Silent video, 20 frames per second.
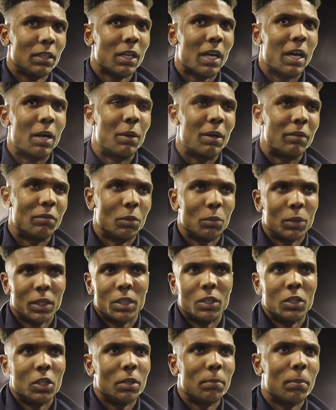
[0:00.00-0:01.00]
However, we
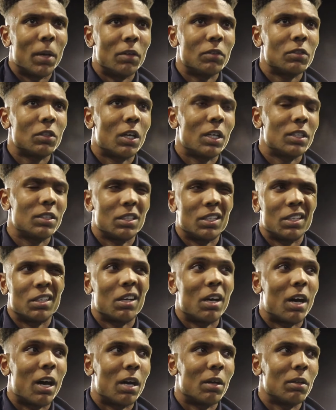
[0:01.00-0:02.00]
can do both sides, and
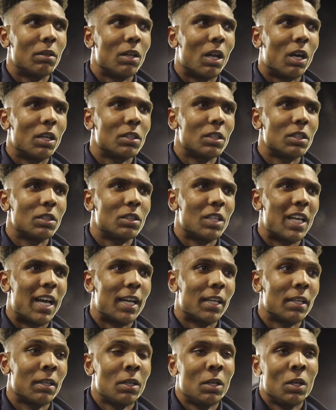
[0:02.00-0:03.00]
I'd like to
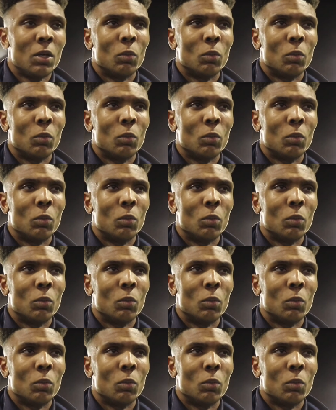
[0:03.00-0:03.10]
say